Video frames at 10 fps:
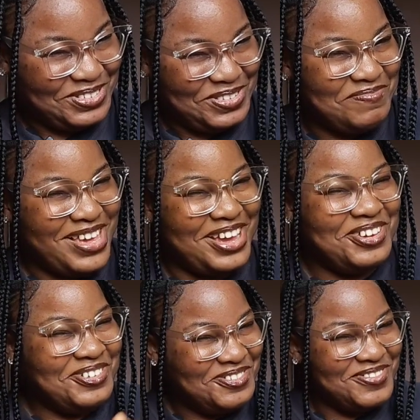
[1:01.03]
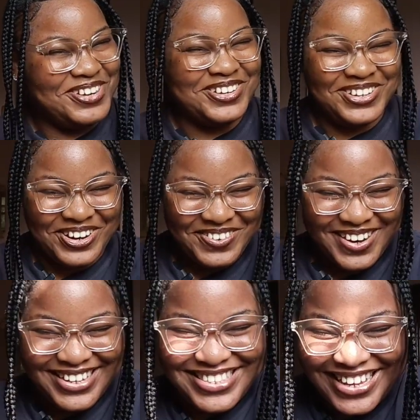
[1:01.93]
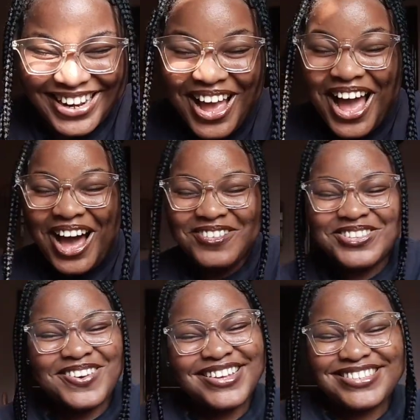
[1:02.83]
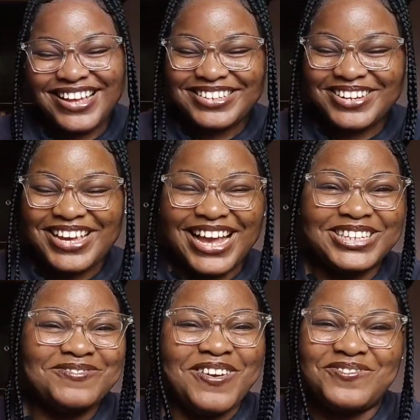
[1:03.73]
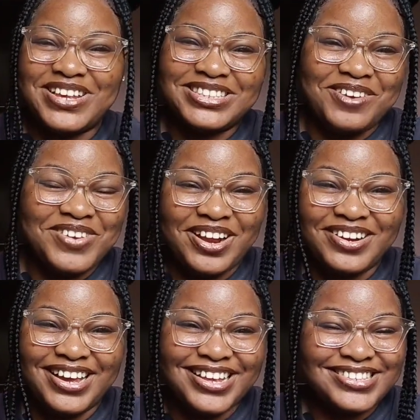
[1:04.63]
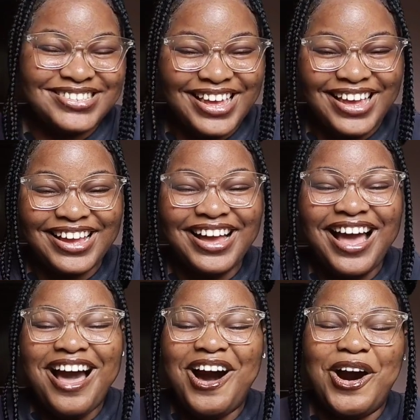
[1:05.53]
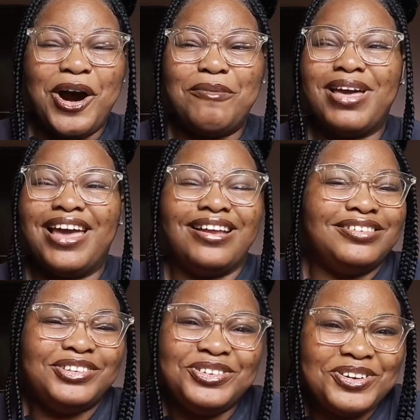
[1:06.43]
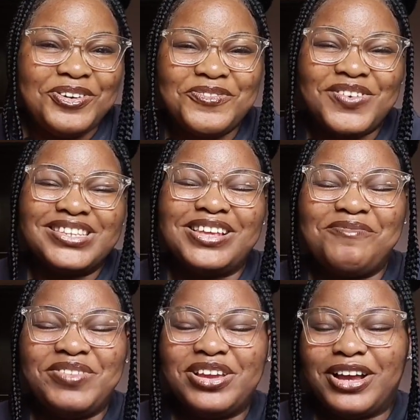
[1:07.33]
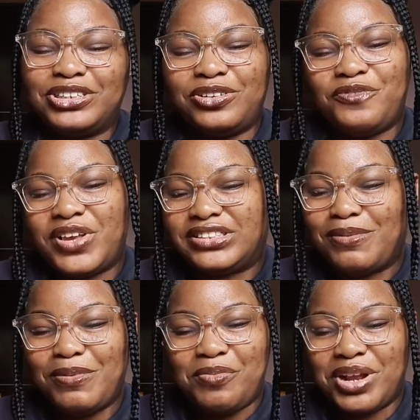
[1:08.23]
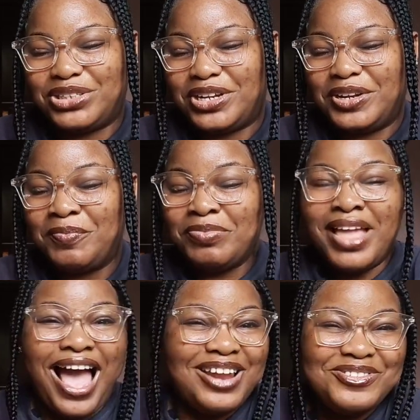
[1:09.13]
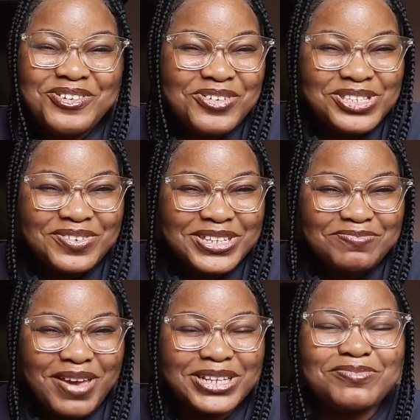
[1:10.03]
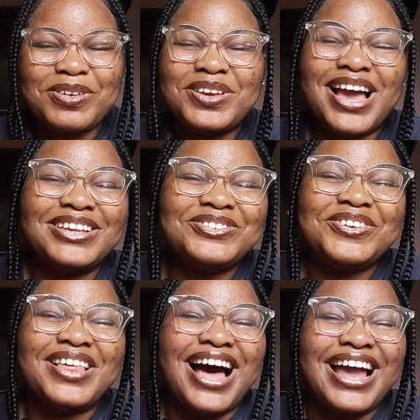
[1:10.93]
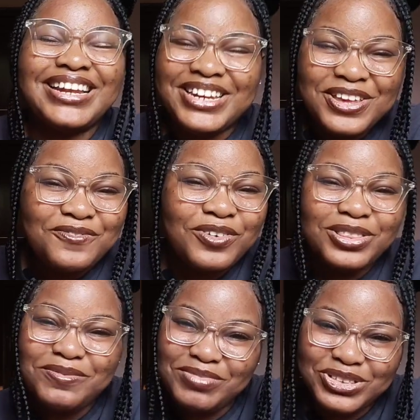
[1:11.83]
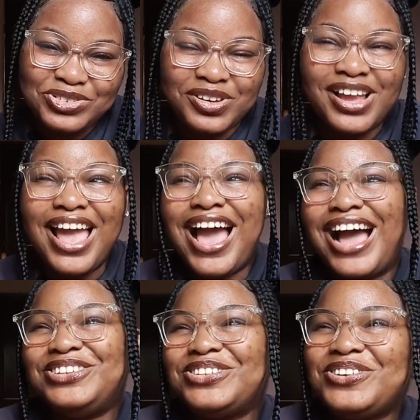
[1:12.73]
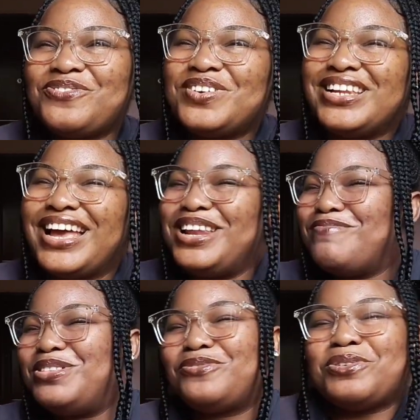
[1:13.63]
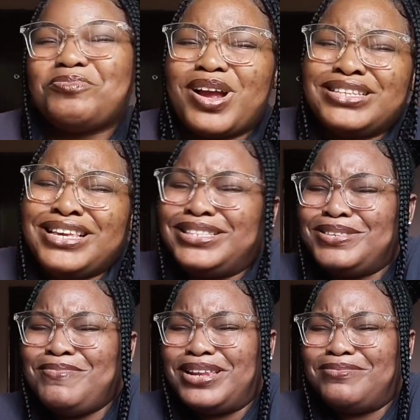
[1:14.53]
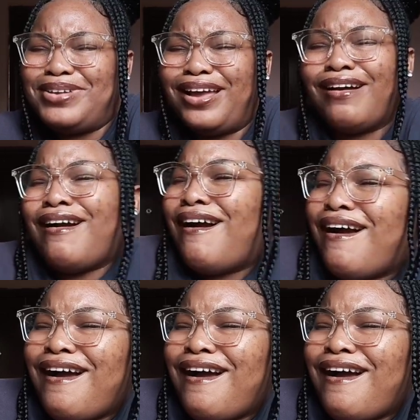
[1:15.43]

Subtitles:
between me and you, we know the correct it. I'm so excited, you guys. This is my first time hearing her sing. And you know, first time reaction, first time impression. I don't know what to expect, but you guys know that I live for the mystery. I just love when that element of surprise hits me and I'm like,